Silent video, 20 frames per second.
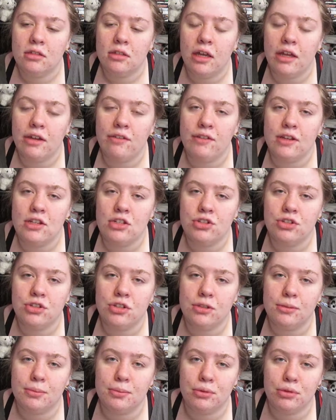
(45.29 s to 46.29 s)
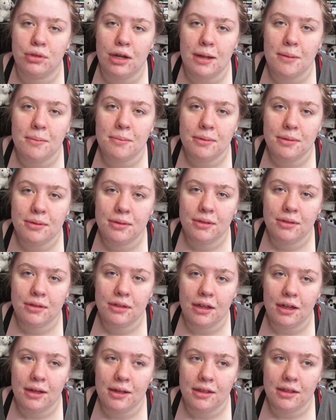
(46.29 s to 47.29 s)
Adventure Prep,
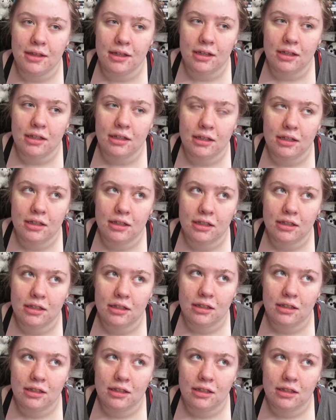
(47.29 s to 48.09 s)
I think.